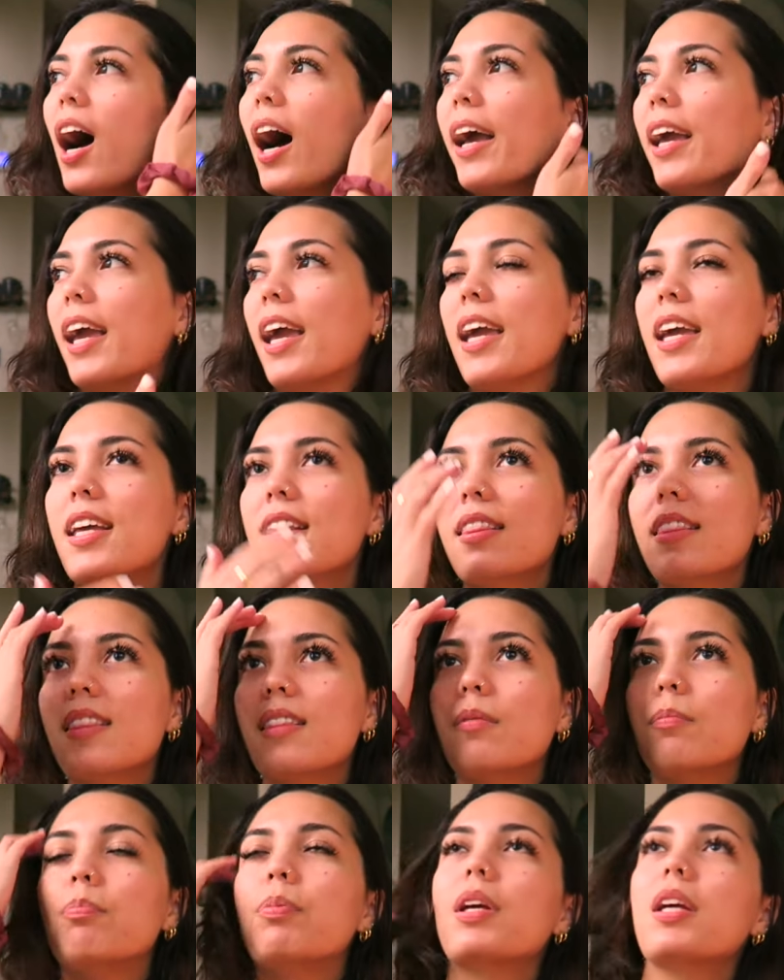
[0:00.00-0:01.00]
I hate
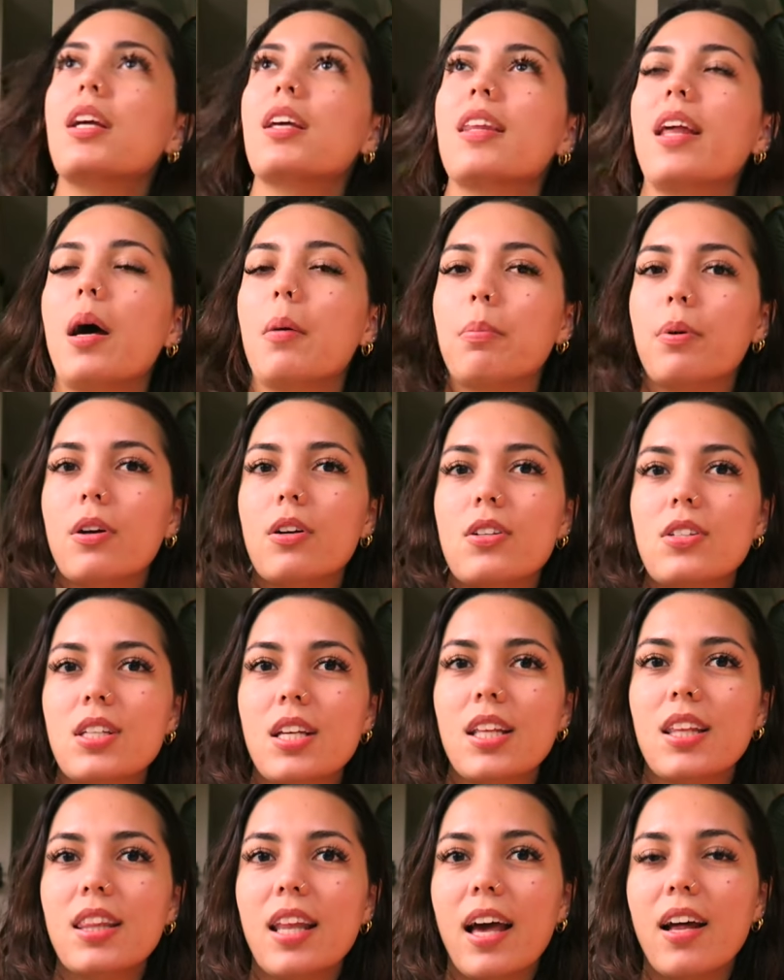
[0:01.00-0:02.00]
being that
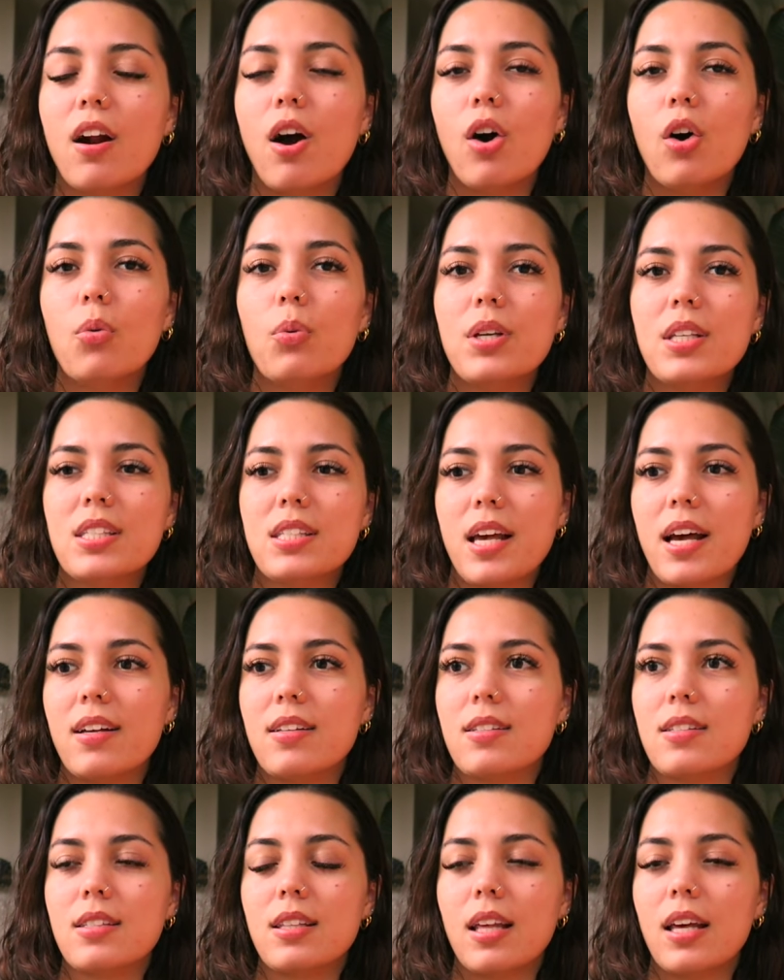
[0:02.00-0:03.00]
person that always
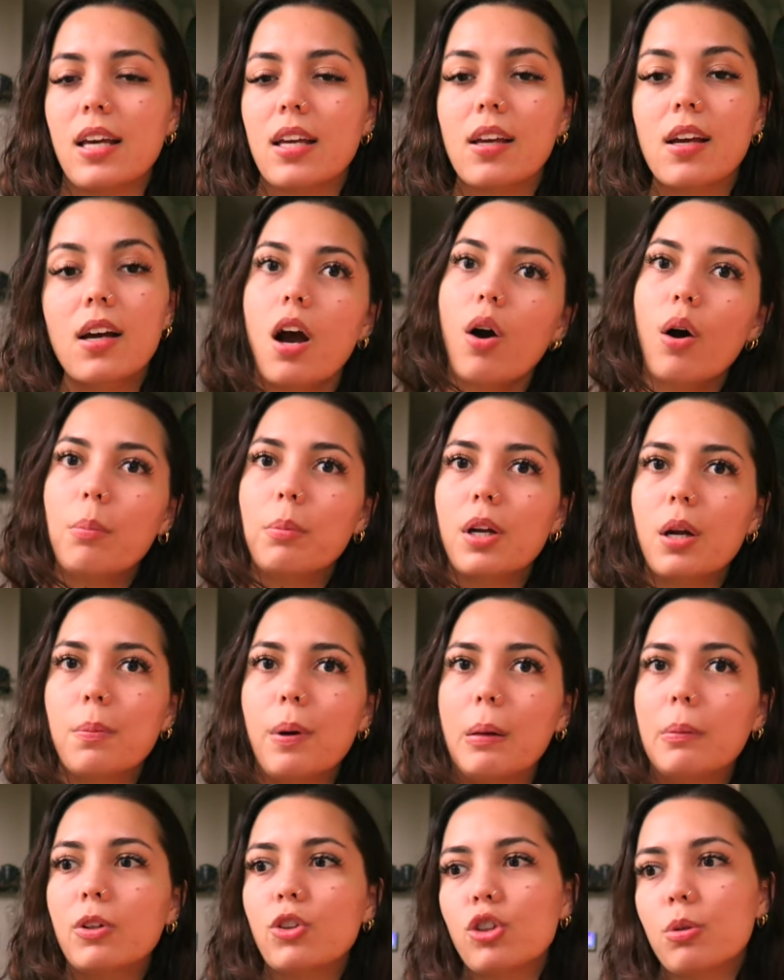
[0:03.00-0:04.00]
says like, oh, I'm gonna
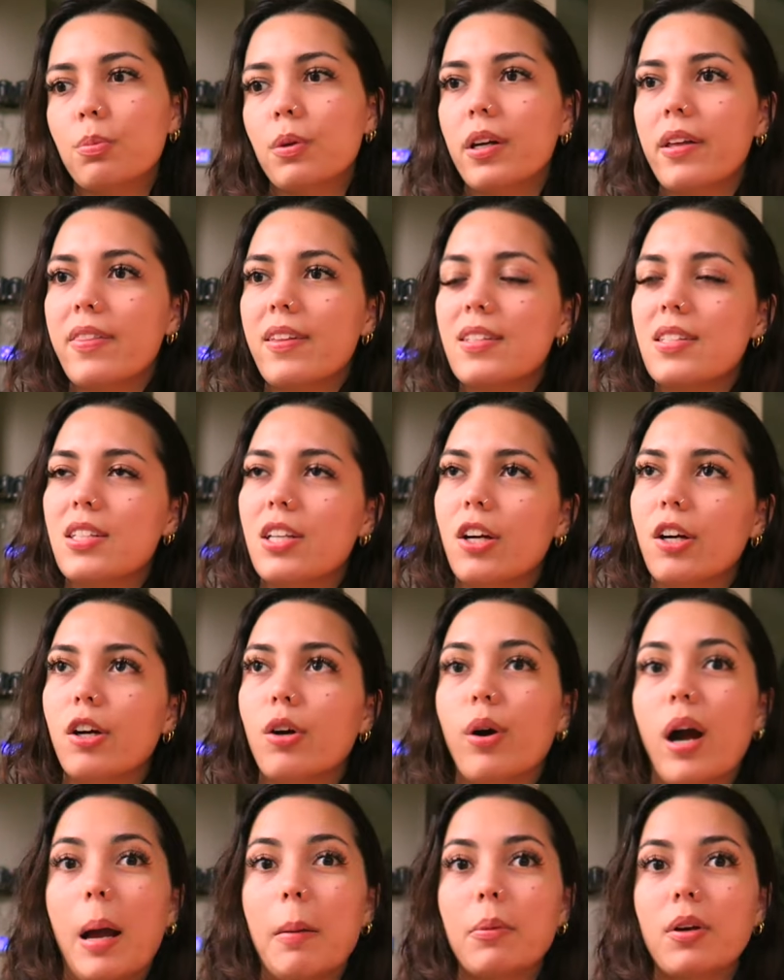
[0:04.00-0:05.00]
publish a book this year,
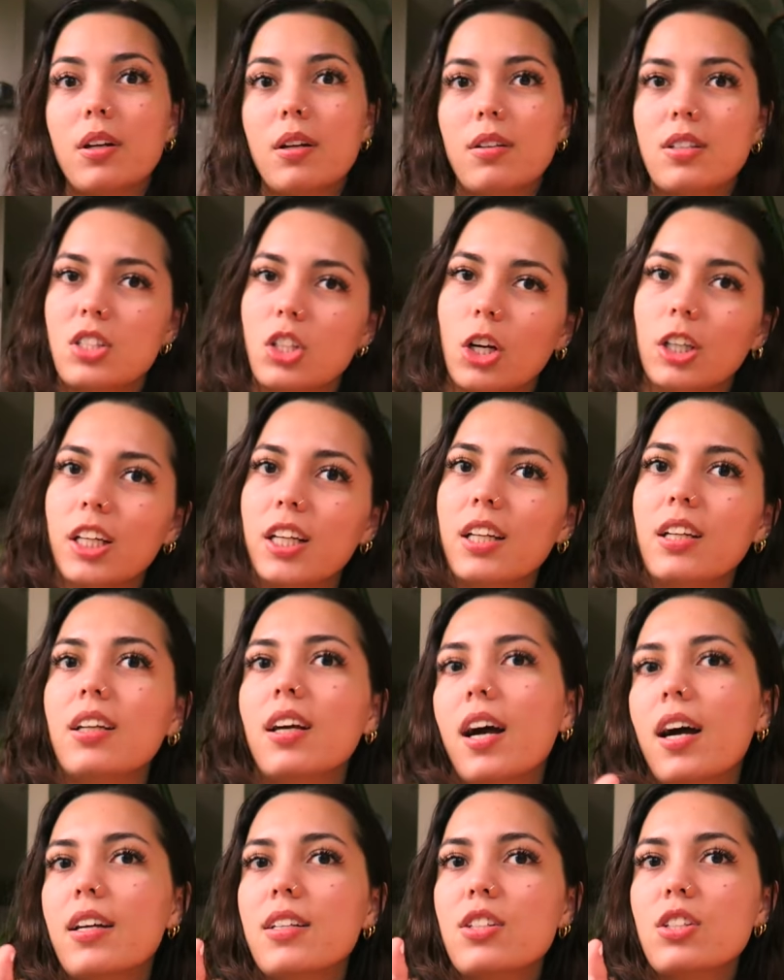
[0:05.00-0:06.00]
or I'm gonna start a
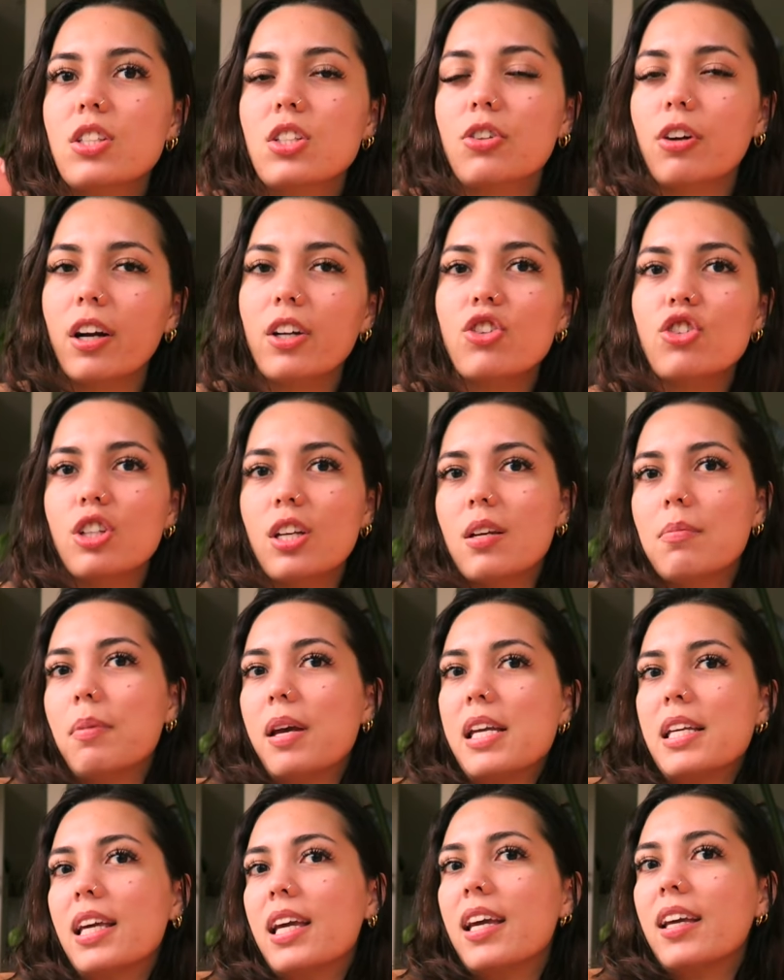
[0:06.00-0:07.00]
scrunchie
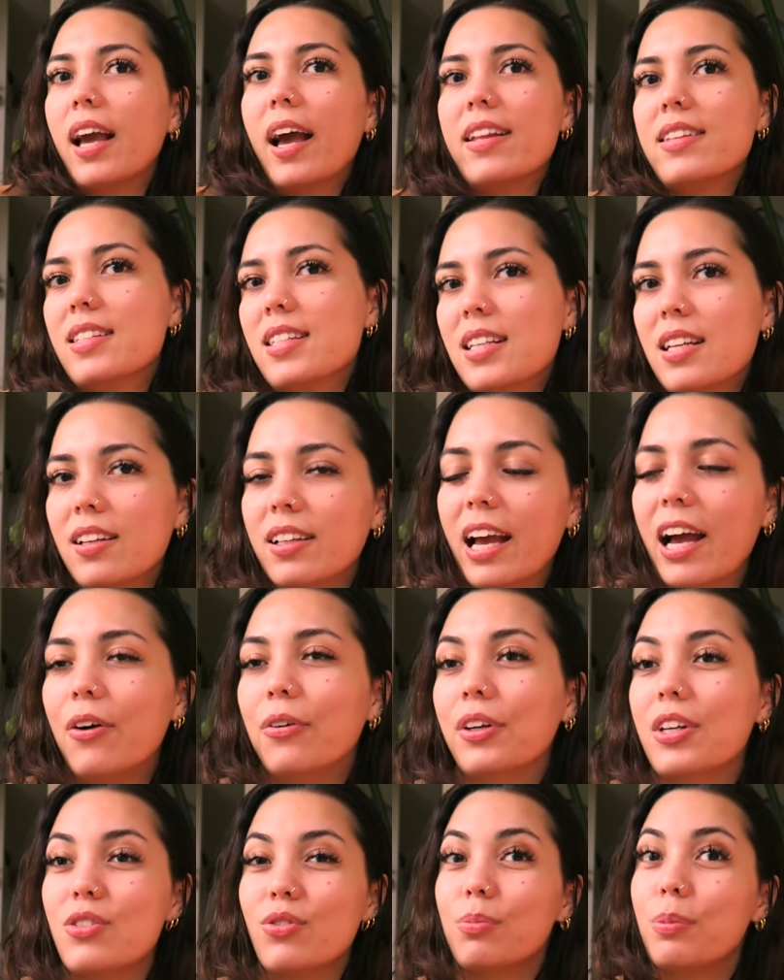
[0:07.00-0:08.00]
making Etsy
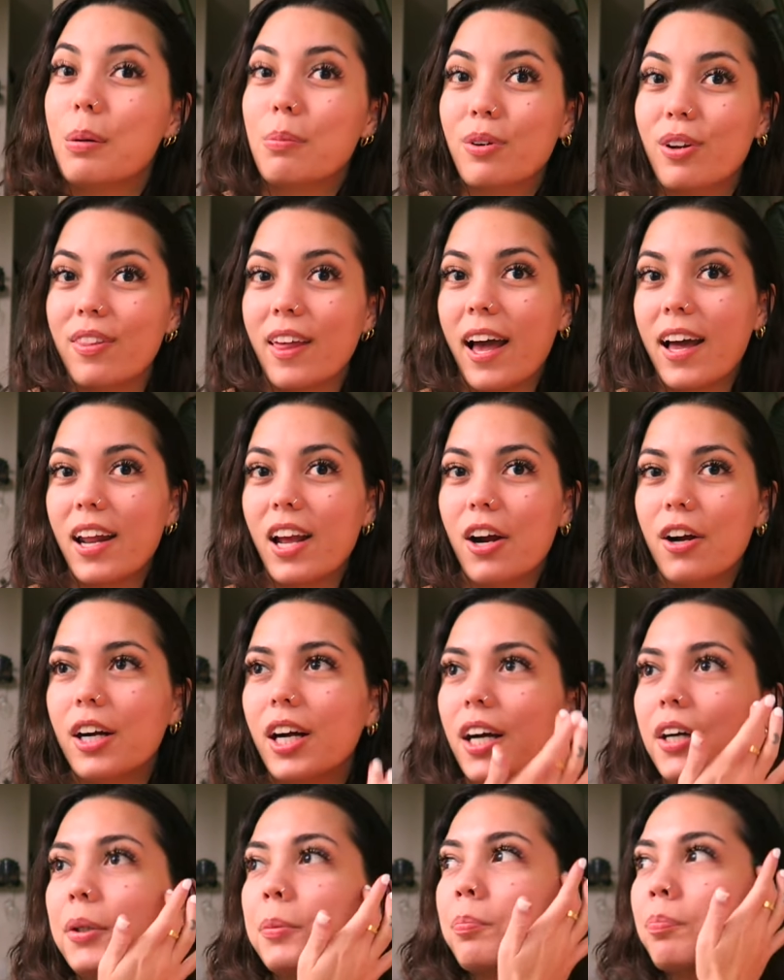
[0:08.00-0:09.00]
account, because remember that
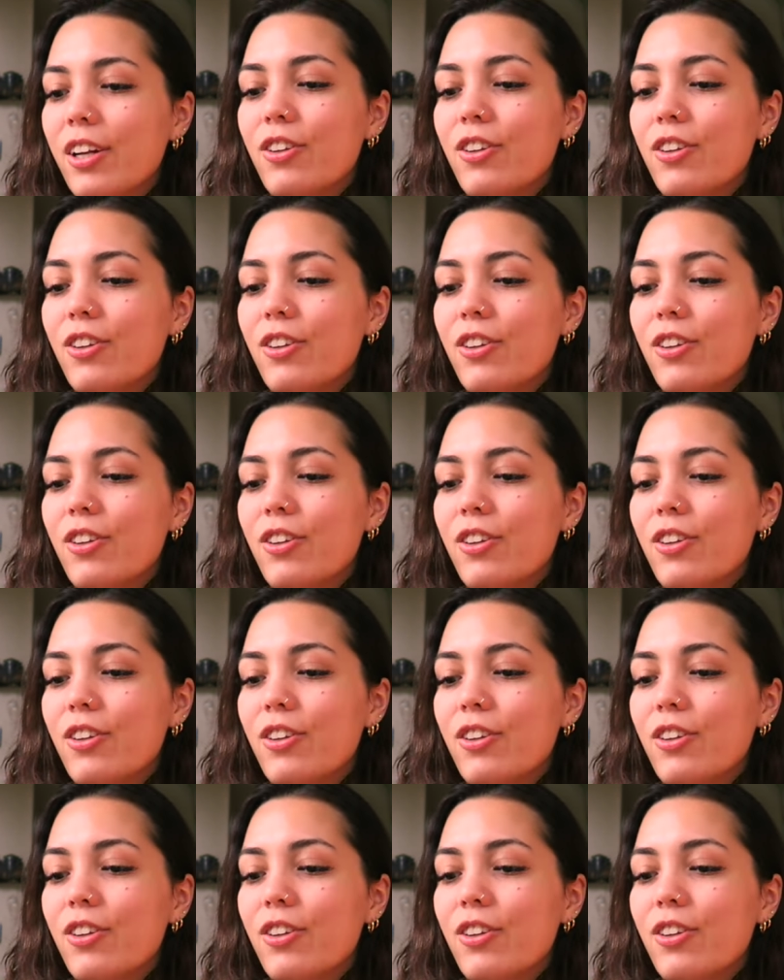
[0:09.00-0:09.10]
era?